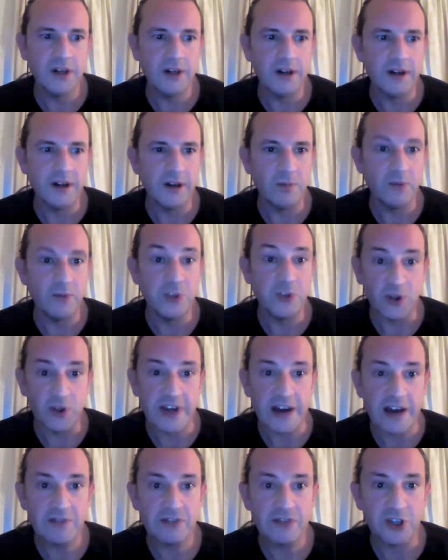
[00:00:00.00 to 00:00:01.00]
um, to
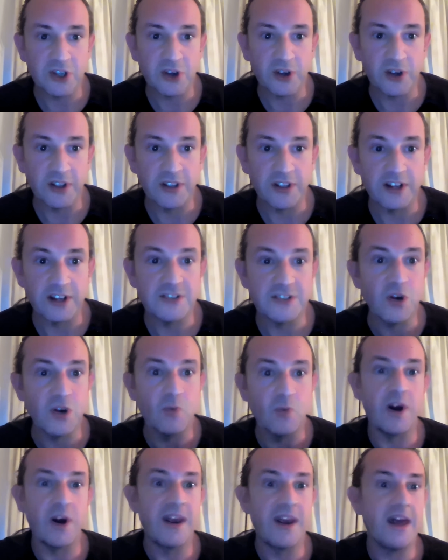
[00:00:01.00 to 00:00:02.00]
look after, and I
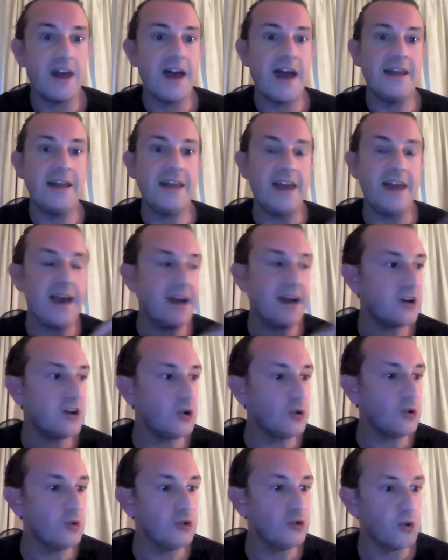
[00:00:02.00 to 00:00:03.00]
don't want any
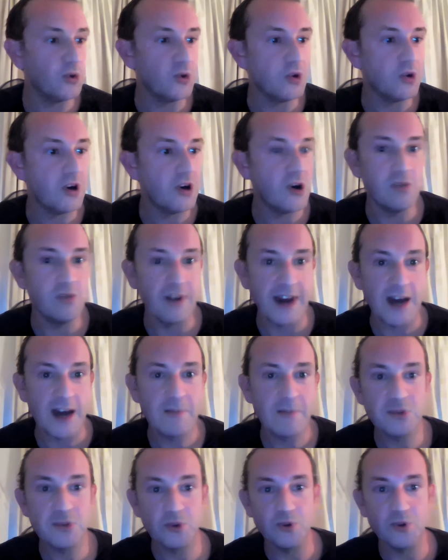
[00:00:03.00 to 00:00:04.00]
echoes or
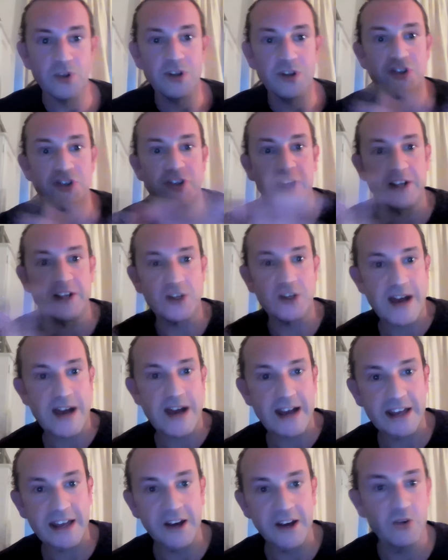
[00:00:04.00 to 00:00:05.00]
overlaps or a shadow
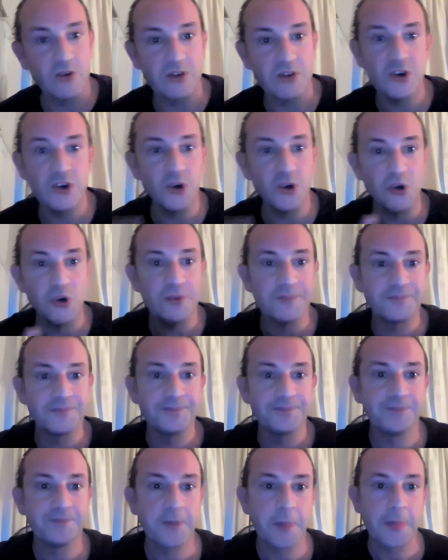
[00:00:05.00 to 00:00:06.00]
hanging over her
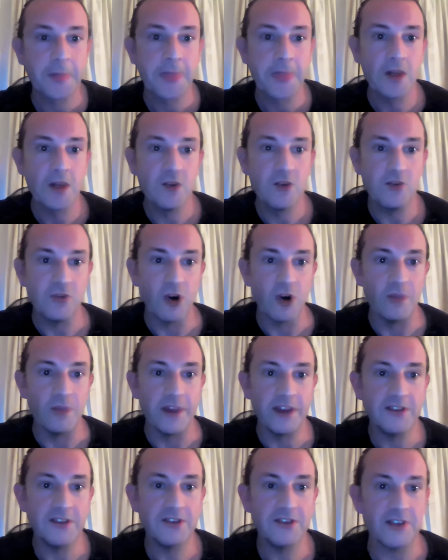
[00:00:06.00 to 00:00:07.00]
from
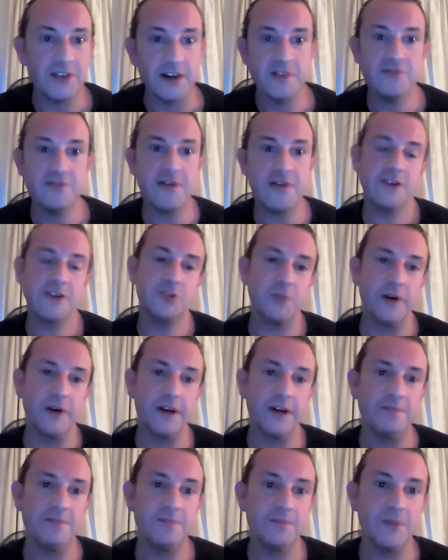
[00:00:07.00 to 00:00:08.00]
this that affects
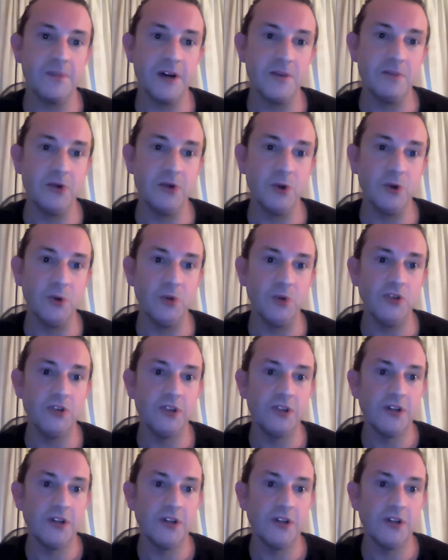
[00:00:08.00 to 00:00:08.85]
my my mood.